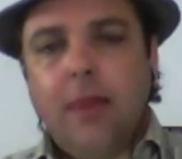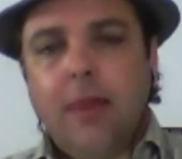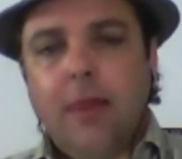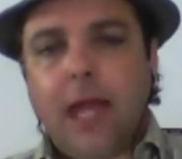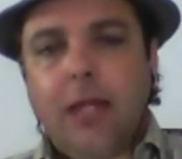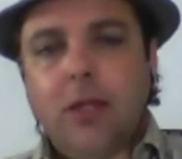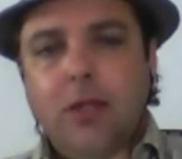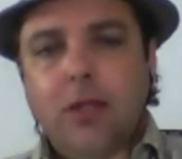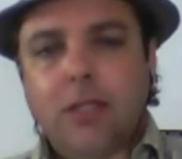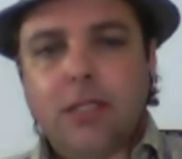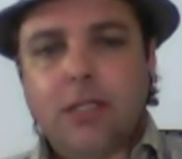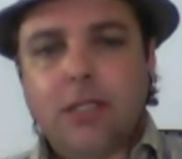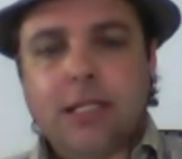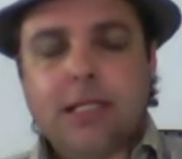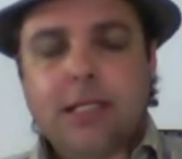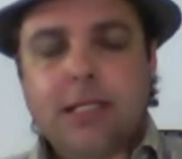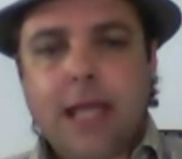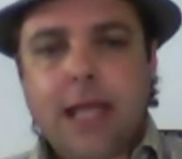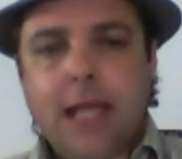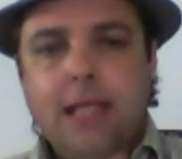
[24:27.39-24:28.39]
that your
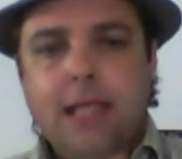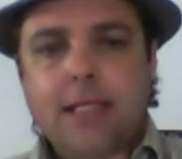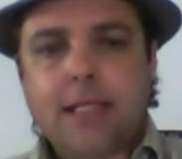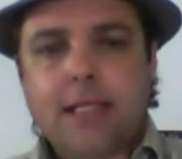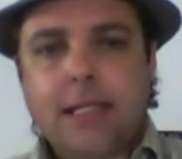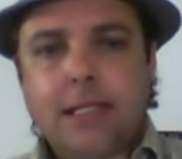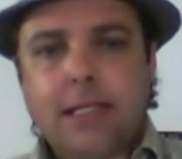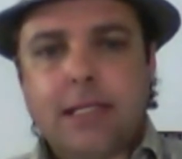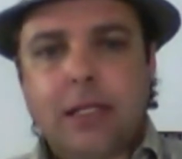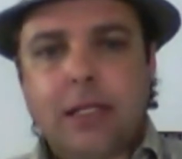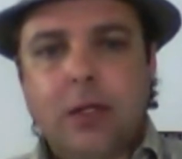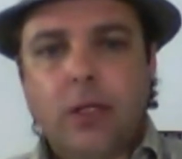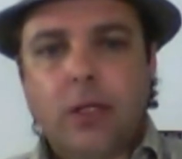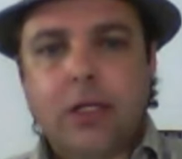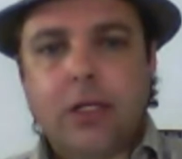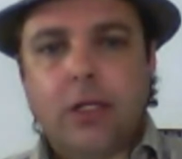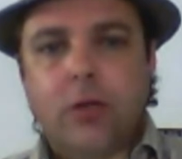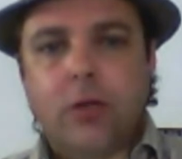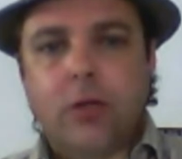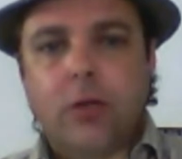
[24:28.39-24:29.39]
success is
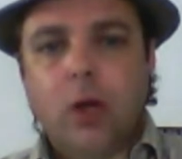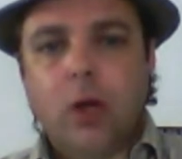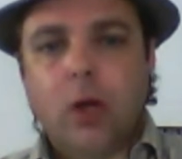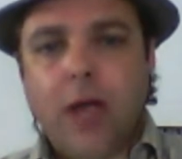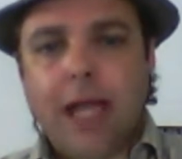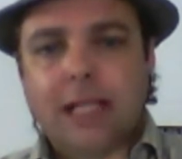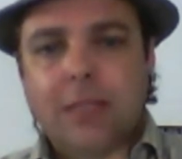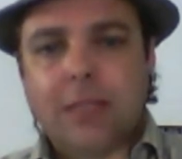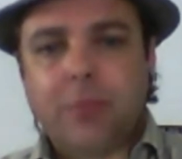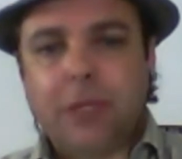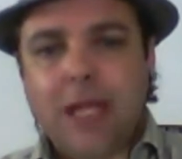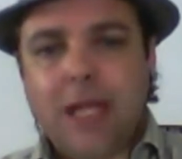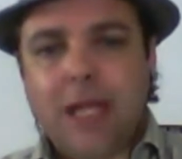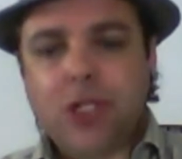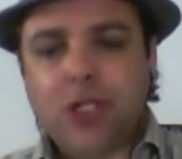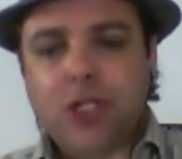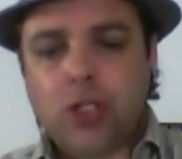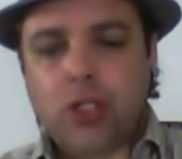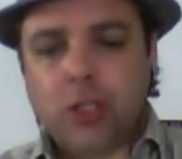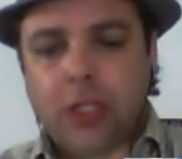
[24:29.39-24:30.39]
going to grow
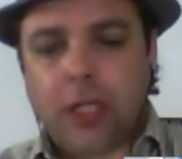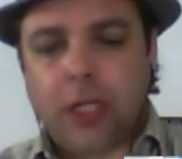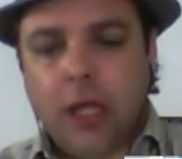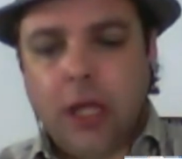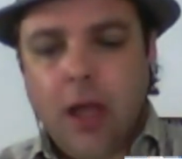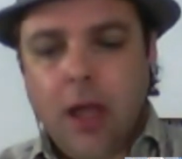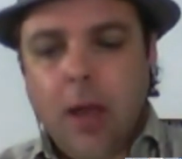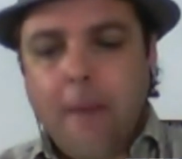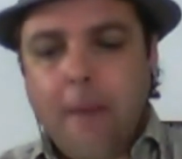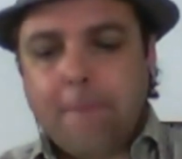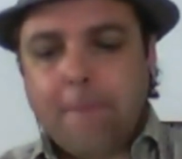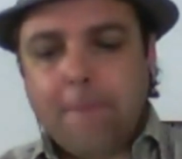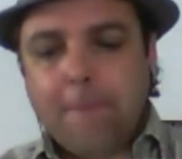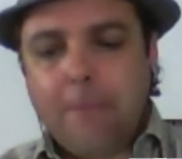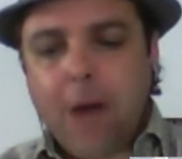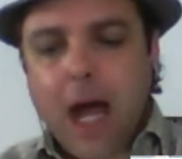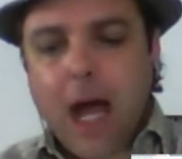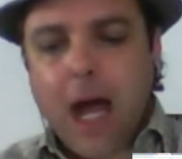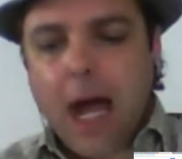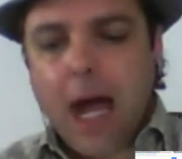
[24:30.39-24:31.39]
exponentially
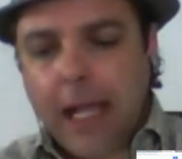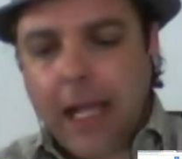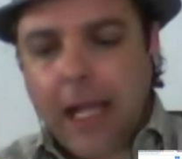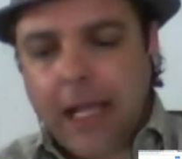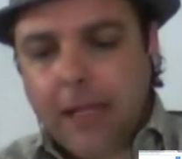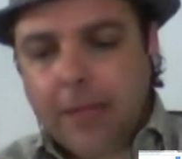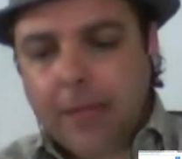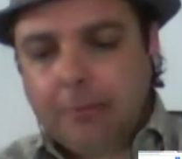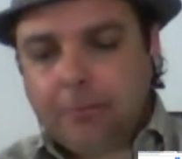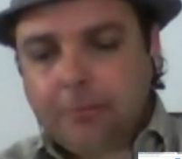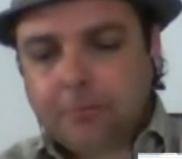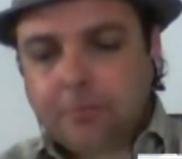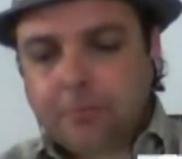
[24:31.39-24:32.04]
by